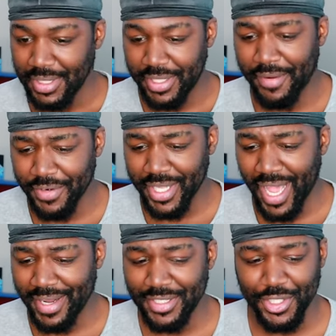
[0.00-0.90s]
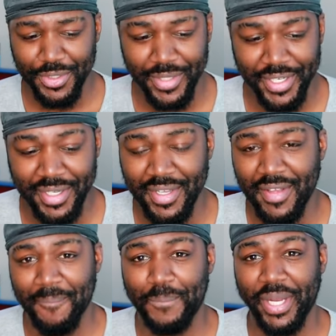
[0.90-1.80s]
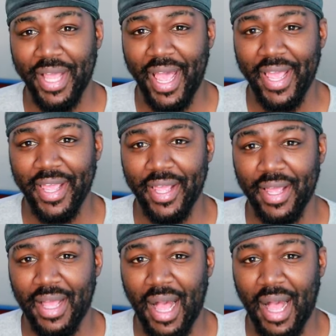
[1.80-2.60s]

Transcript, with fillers: never got into it but hey,